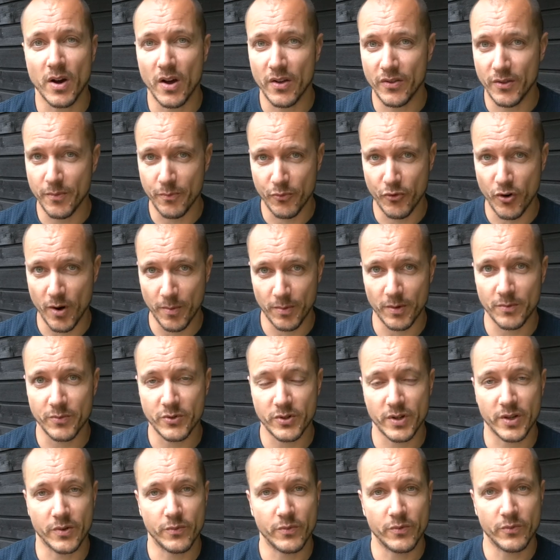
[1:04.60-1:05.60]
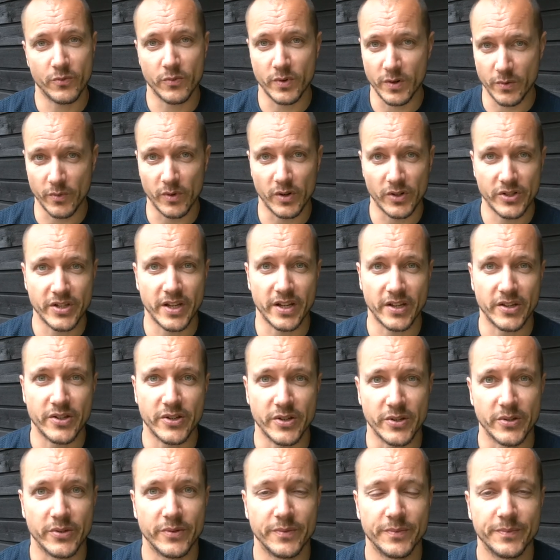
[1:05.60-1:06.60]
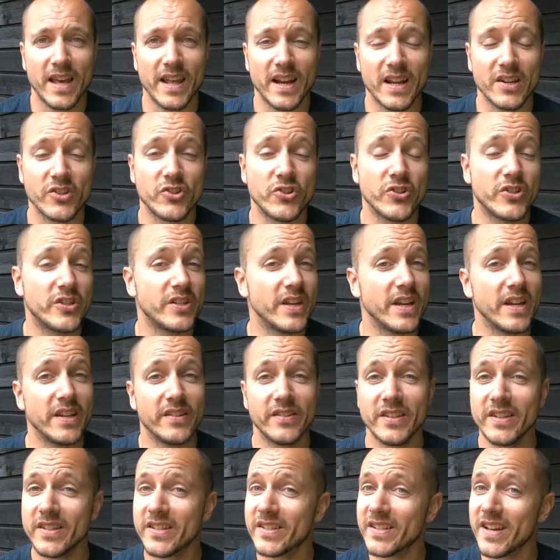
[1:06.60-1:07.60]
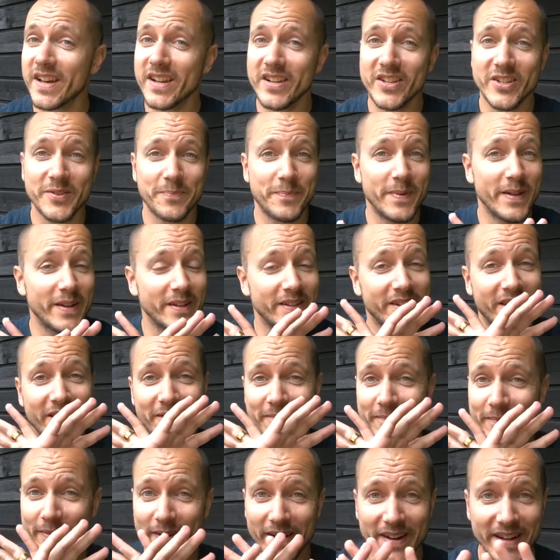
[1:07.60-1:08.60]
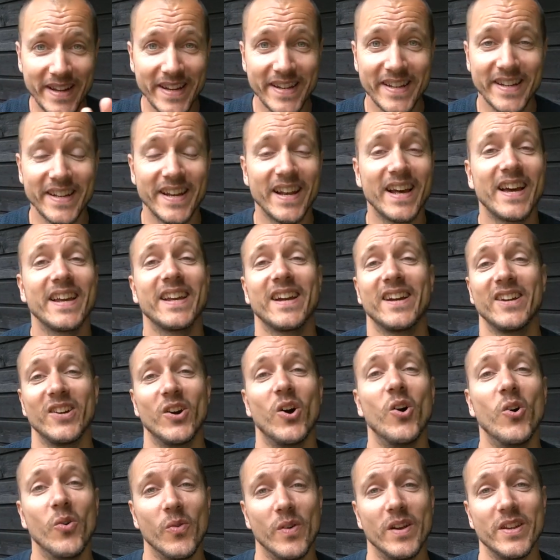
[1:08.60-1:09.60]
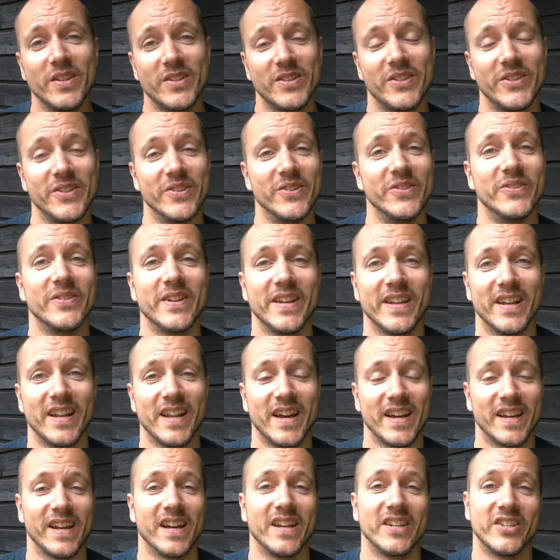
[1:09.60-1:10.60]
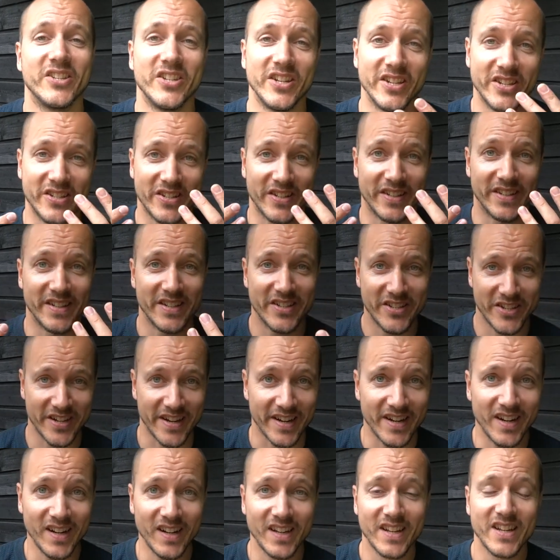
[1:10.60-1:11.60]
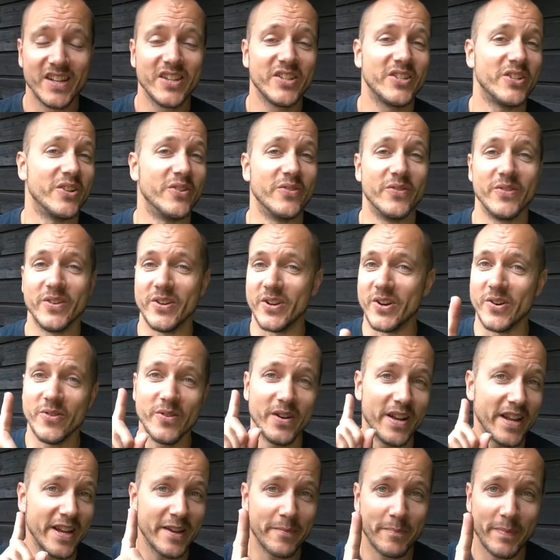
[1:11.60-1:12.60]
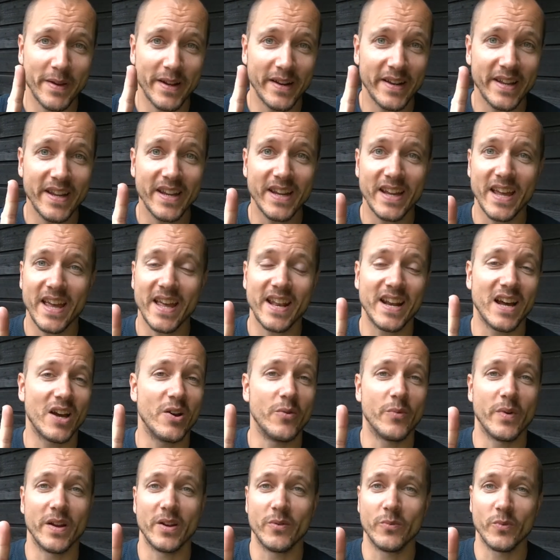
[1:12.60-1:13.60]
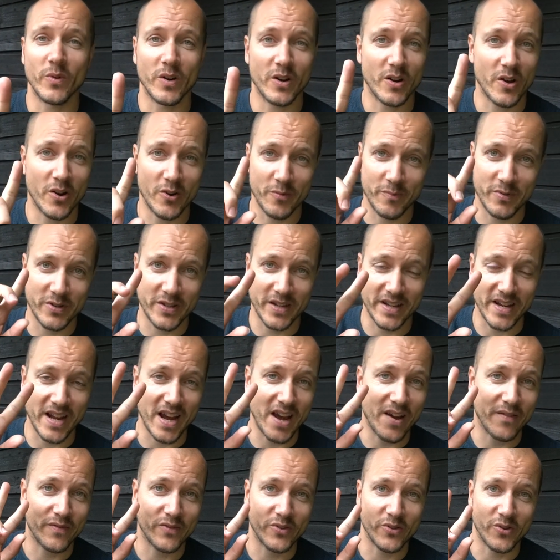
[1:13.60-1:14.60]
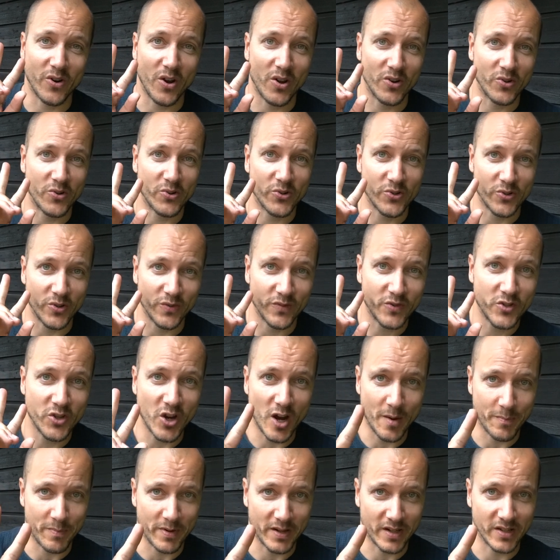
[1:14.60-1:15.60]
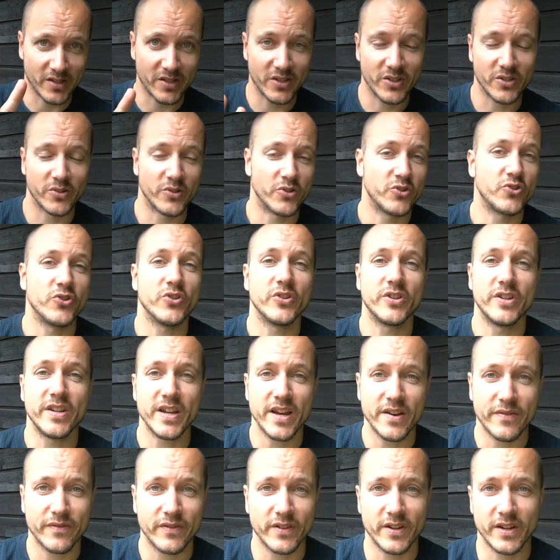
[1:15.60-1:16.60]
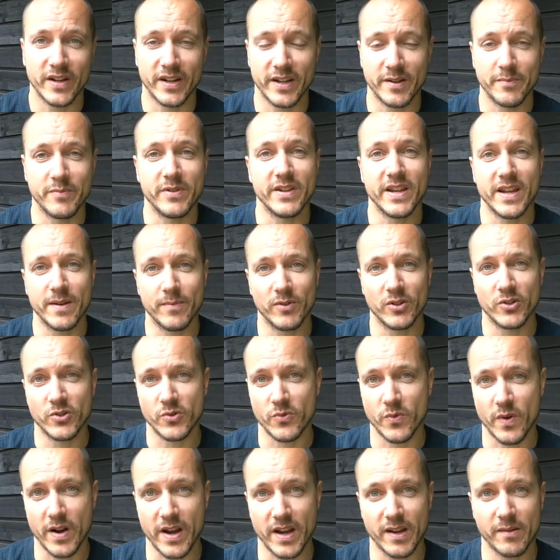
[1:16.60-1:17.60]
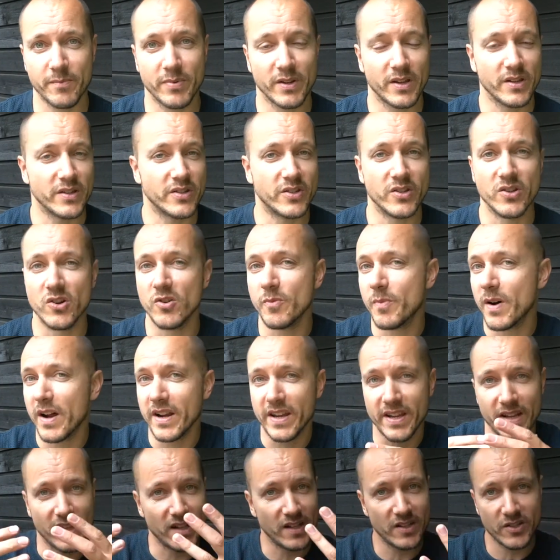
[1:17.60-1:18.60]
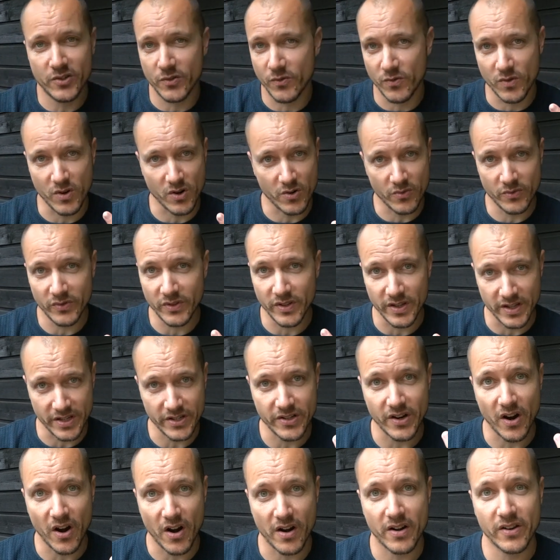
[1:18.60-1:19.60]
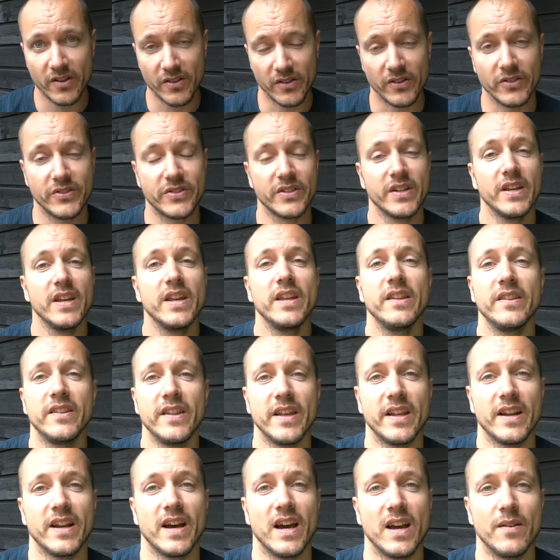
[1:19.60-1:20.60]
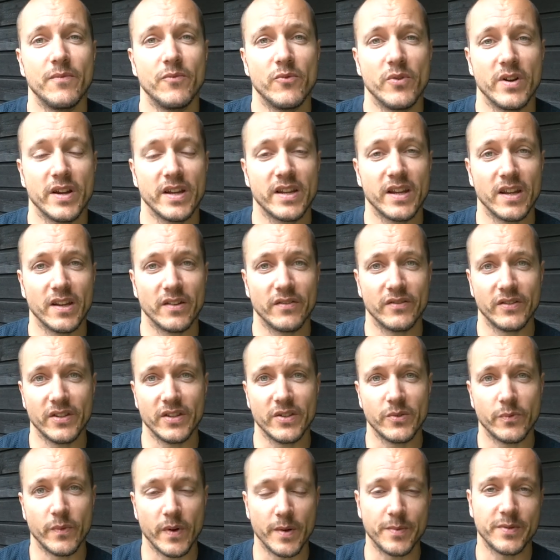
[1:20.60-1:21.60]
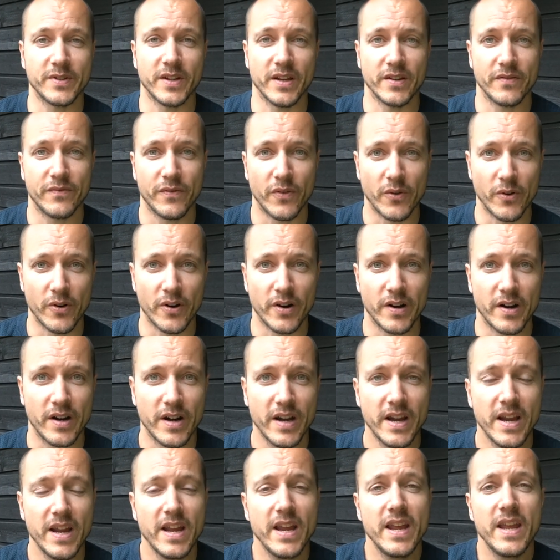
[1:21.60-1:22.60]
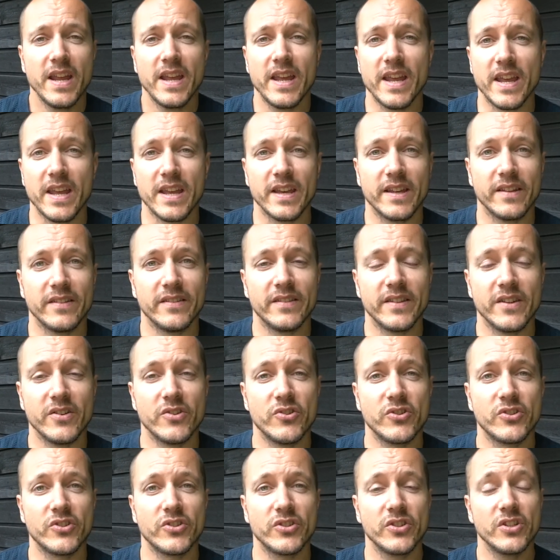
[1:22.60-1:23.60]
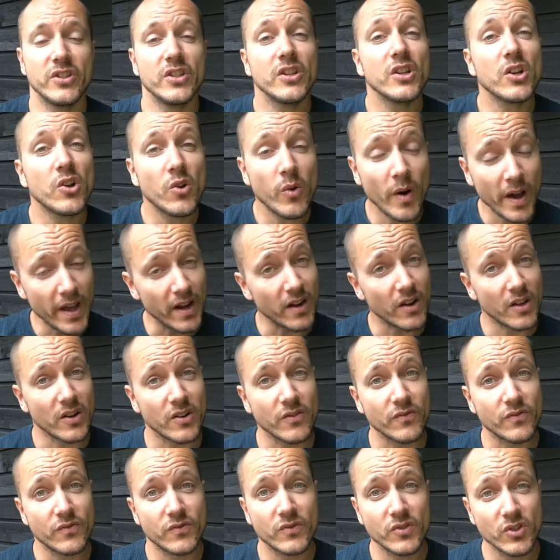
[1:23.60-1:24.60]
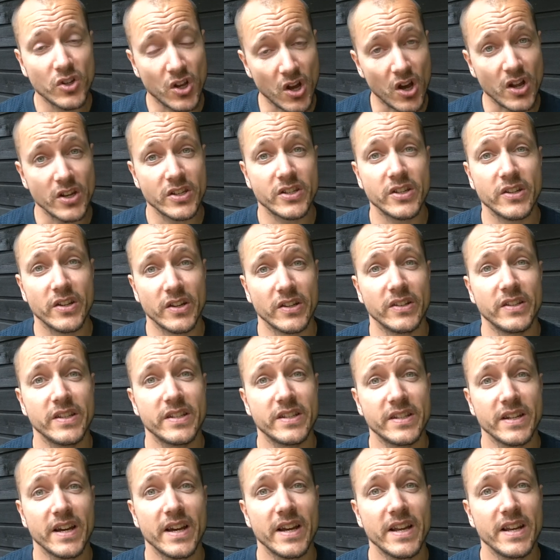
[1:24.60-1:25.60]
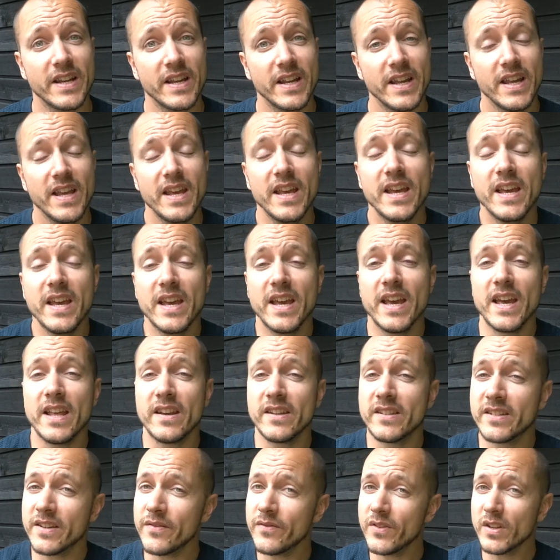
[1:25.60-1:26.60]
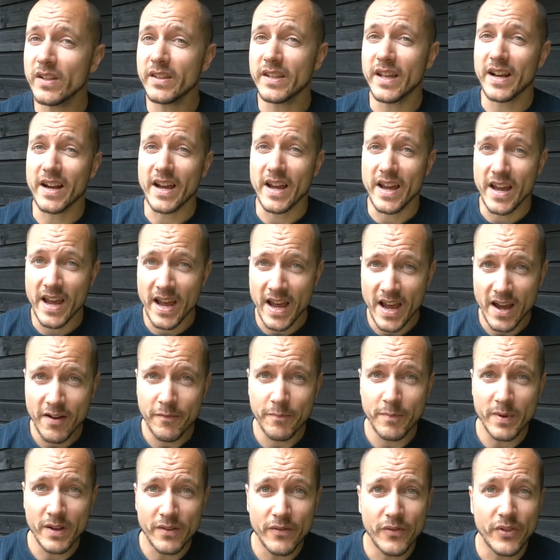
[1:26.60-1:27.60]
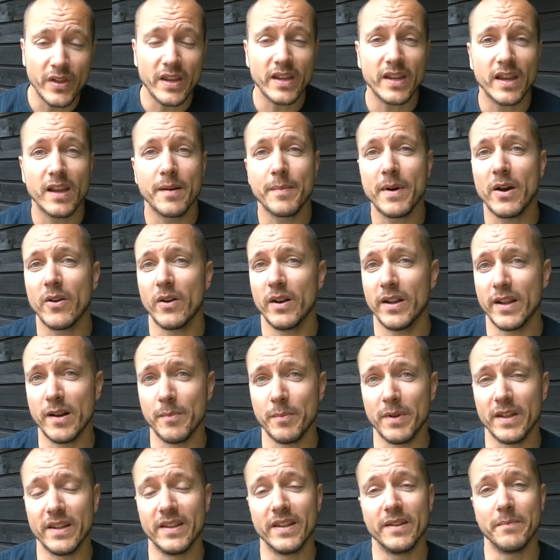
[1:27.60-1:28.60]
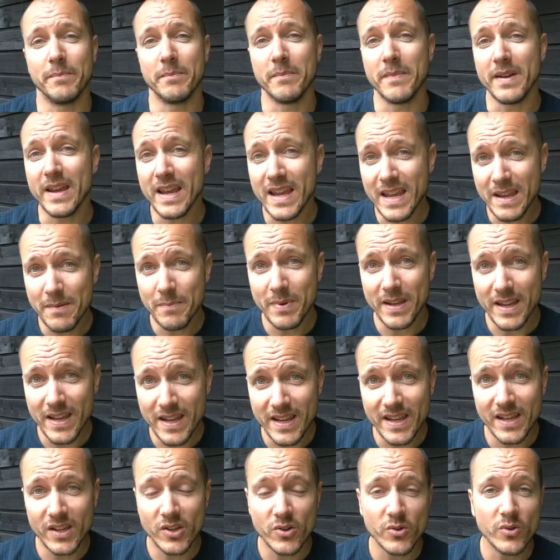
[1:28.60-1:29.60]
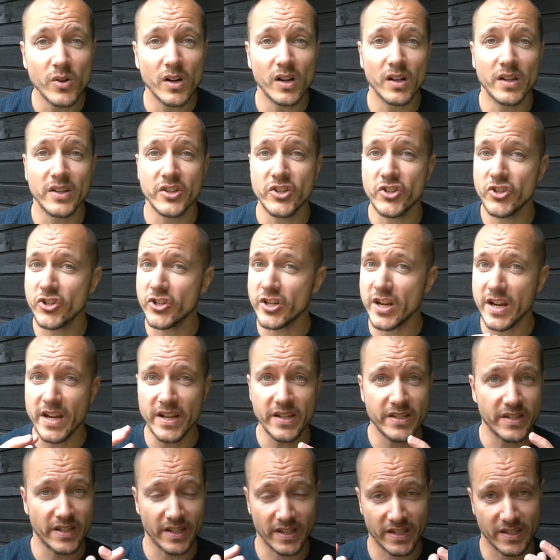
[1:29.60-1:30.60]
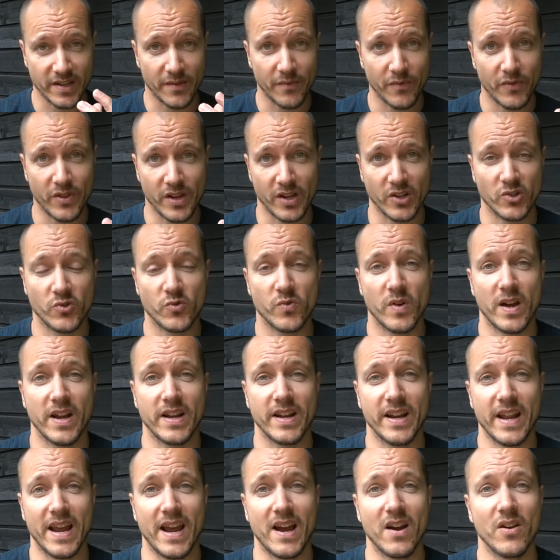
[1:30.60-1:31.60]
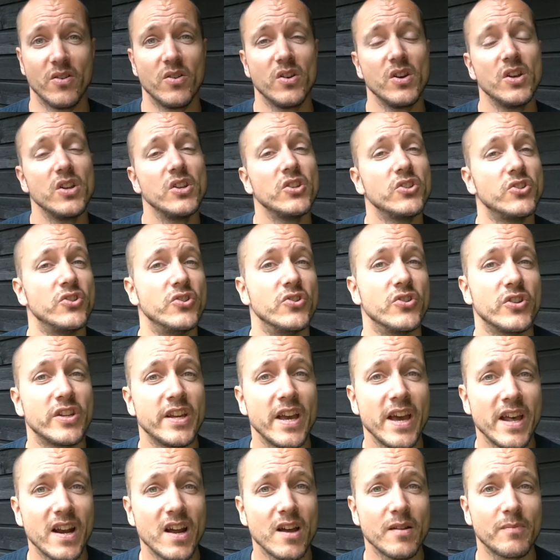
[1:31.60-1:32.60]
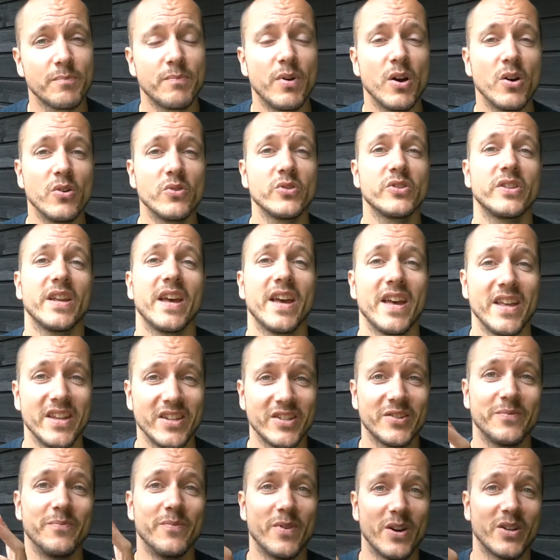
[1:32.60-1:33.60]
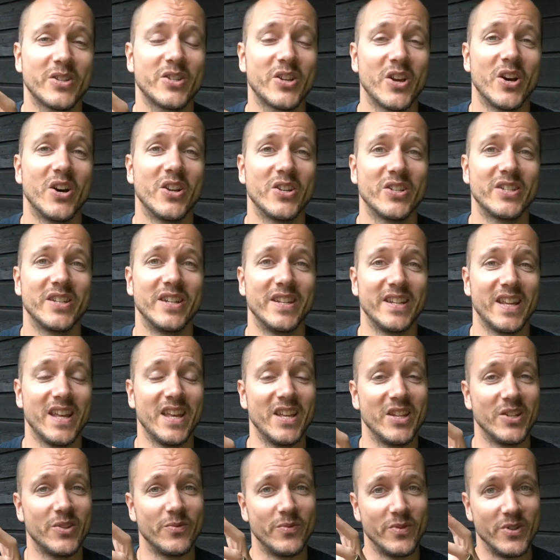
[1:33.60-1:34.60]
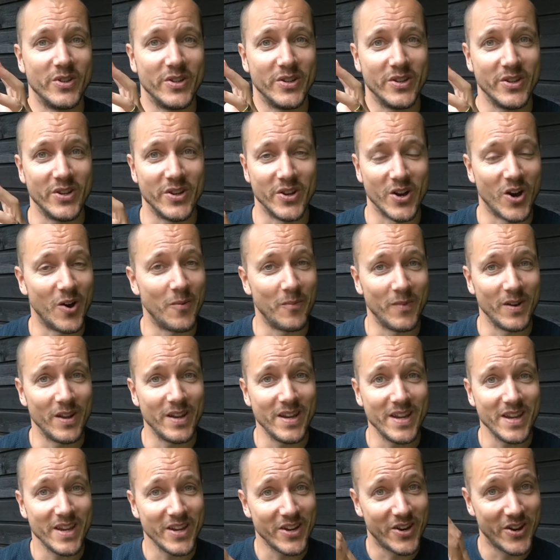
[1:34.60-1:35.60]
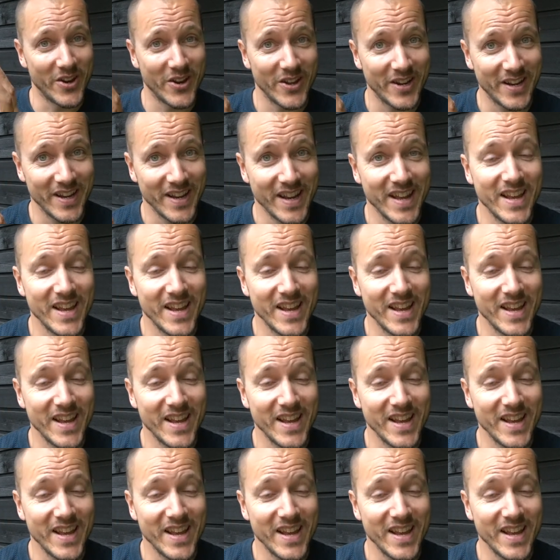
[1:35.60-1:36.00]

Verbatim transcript: other problems that we will tend to. And I should say this site is built completely like I always do and like I teach on this channel. So no link building and I went 100% after underserved topics. So it should definitely be able to rank because nobody else wrote these articles that I'm ranking this website for and there's quite a lot of content on the site and something that I have been thinking about a little bit that maybe Google is changing some things right now so you cannot post as much content as we normally could